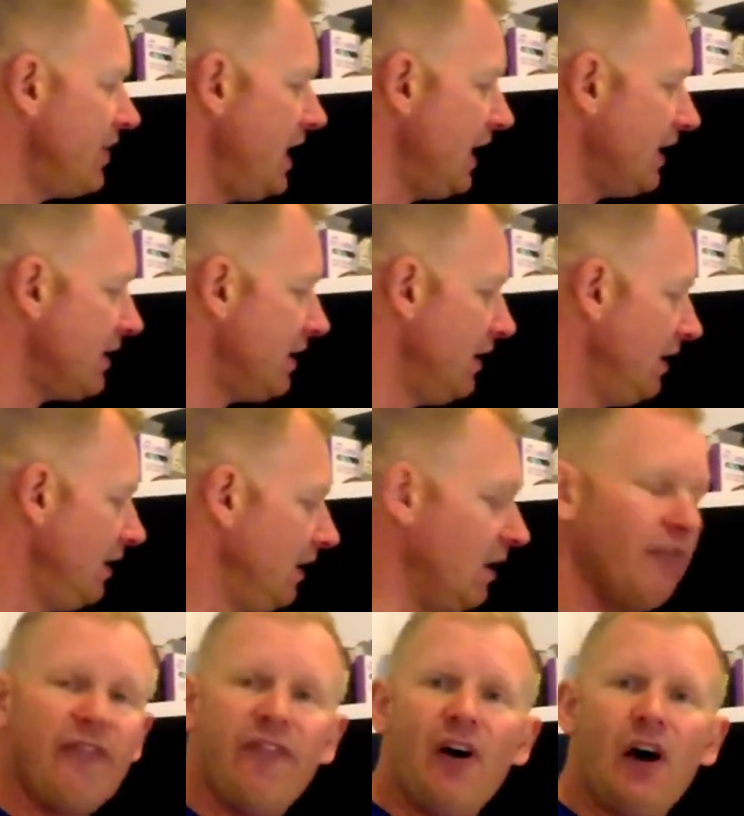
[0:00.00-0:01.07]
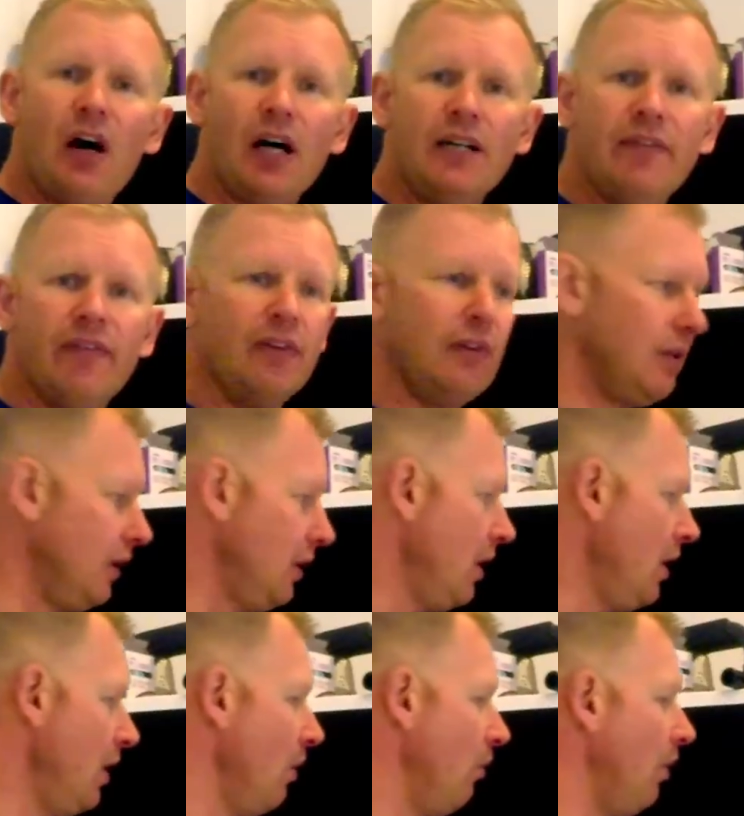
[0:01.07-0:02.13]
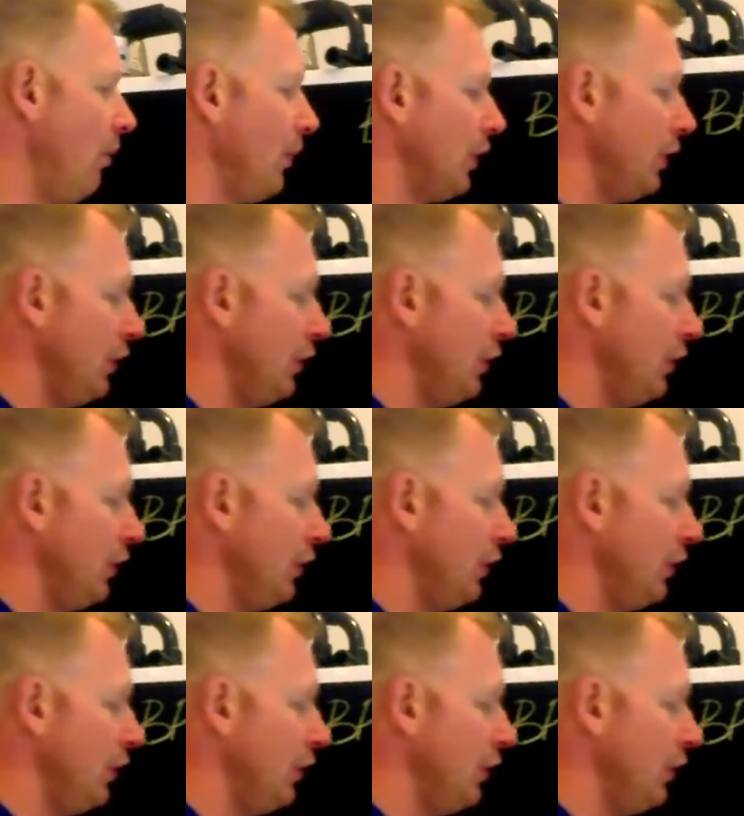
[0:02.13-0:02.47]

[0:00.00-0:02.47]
6, 5. What we're